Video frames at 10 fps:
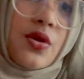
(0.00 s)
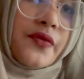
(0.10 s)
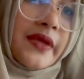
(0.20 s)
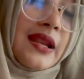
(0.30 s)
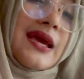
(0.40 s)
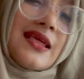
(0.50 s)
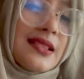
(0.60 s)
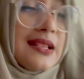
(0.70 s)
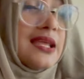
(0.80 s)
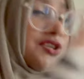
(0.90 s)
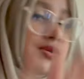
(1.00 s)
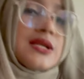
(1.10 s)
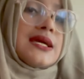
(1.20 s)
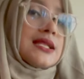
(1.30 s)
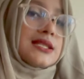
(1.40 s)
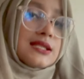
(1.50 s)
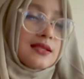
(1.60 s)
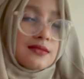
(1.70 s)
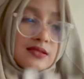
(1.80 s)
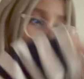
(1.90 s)
of that. Literally
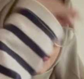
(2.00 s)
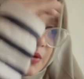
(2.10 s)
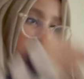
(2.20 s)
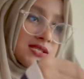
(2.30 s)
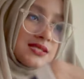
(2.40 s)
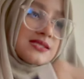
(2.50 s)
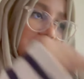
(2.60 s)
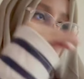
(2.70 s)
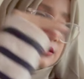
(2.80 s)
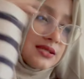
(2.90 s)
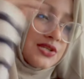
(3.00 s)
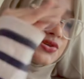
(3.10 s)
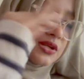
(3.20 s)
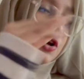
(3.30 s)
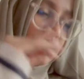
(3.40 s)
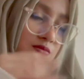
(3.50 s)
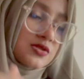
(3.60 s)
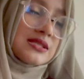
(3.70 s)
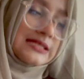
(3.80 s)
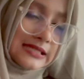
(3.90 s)
the questions are literally
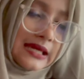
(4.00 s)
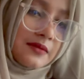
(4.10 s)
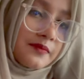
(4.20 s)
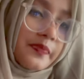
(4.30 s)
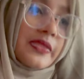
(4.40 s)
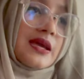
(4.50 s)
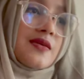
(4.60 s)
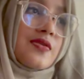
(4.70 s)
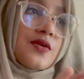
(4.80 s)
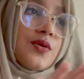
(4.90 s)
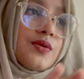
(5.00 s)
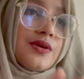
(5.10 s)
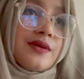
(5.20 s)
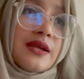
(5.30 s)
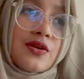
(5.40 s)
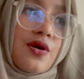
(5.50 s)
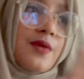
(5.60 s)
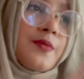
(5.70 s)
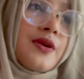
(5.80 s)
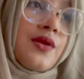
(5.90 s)
almost the same. So
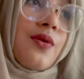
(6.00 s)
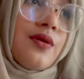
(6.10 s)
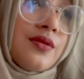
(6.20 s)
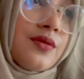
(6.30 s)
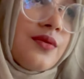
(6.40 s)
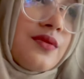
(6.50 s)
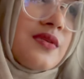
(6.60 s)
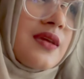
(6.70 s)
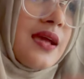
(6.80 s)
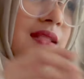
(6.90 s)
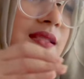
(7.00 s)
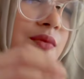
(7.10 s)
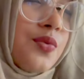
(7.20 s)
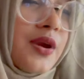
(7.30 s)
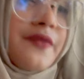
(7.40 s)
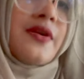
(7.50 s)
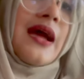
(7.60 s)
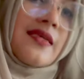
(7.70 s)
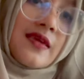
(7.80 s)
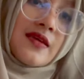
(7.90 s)
incorporate all those in whatever
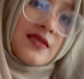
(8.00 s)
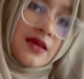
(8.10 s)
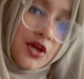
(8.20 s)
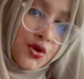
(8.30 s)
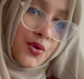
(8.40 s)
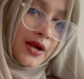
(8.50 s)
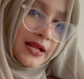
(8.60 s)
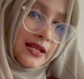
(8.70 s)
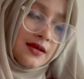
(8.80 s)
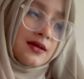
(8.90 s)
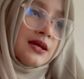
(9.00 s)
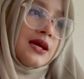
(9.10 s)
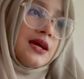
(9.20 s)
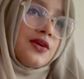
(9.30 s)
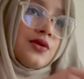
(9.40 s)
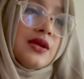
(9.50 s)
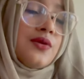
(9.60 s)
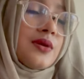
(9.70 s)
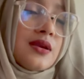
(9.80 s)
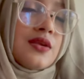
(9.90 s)
essay you're writing.
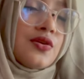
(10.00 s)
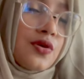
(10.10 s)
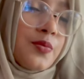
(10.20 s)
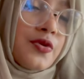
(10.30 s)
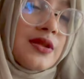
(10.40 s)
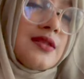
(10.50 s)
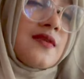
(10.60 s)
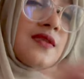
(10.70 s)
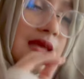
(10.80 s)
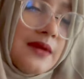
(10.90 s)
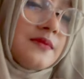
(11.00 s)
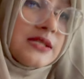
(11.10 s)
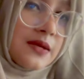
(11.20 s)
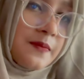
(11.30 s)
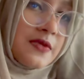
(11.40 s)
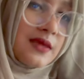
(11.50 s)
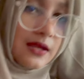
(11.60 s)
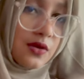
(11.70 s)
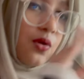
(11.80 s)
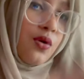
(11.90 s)
You can incorporate the same tips
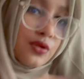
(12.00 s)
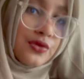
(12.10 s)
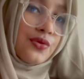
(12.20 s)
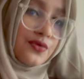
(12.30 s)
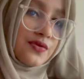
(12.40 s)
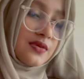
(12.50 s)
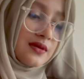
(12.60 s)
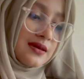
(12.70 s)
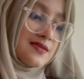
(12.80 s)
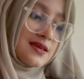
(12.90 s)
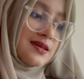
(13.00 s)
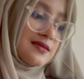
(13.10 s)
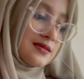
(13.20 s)
in all those essays.